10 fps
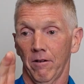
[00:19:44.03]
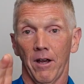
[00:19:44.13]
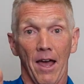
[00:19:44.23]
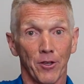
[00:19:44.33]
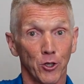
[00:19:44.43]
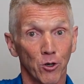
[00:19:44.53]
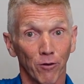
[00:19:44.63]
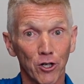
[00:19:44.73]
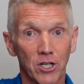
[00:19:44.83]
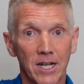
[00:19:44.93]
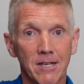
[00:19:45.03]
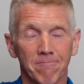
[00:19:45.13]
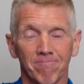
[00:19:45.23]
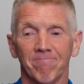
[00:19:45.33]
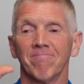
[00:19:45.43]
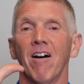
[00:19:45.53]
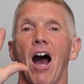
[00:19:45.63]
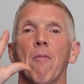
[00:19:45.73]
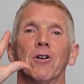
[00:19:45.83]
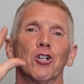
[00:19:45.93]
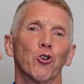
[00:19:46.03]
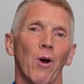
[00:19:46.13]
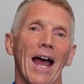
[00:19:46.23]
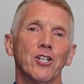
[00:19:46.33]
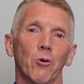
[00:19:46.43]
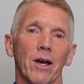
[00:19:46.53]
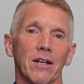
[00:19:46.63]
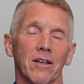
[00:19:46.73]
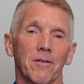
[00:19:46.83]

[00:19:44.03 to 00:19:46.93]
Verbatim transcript: At the university, I'm going to graduate.